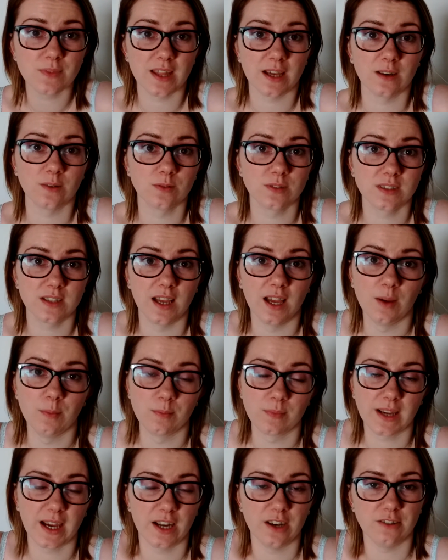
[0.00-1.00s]
that
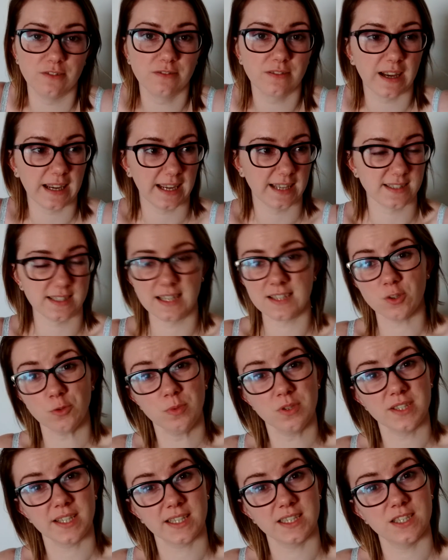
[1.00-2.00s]
kind of, I guess that's
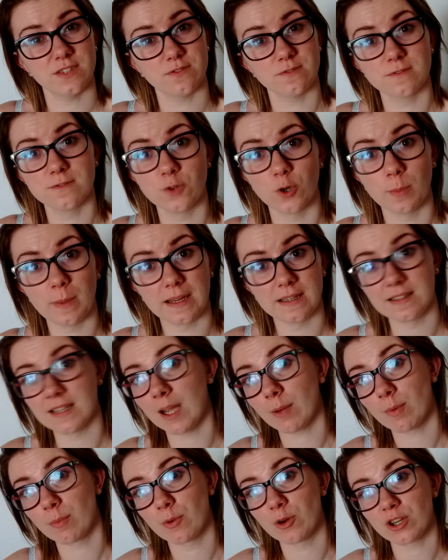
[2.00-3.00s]
almost like a different format,
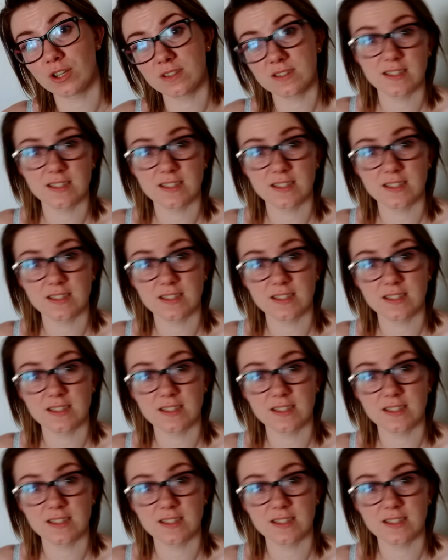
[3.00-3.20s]
library book.